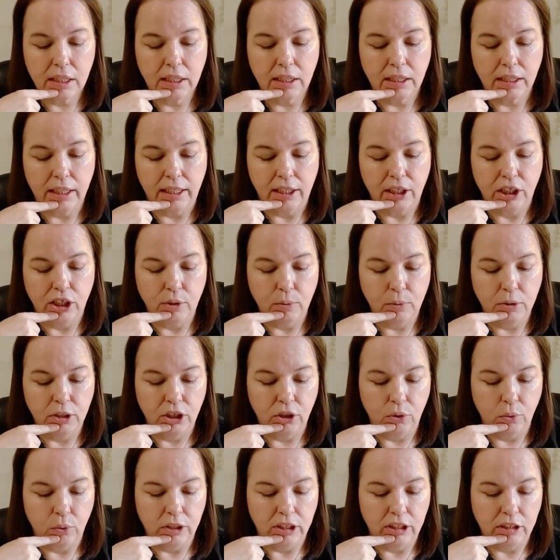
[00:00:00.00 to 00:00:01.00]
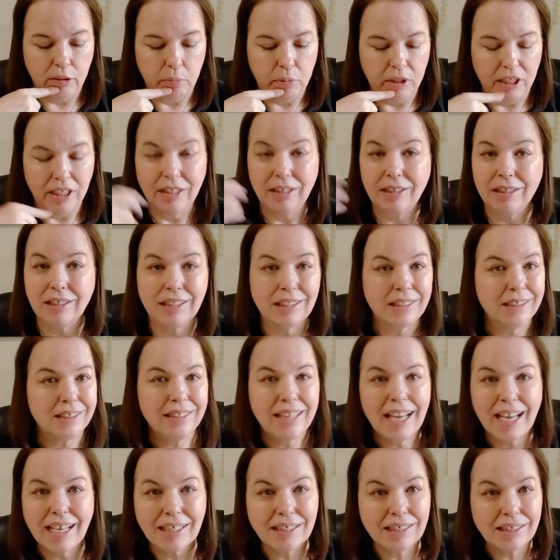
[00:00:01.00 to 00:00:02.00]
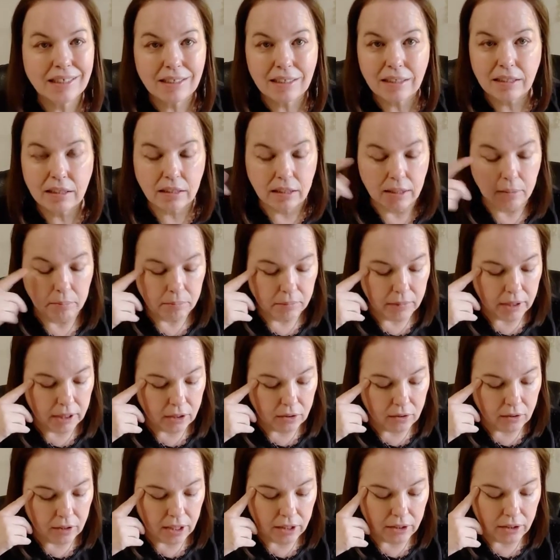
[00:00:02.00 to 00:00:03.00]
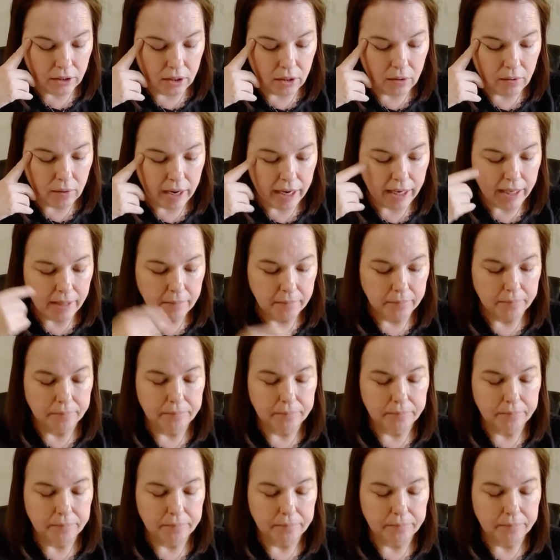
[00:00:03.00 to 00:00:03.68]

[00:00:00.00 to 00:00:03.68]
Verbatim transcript: like you were going to be this next something or other, right?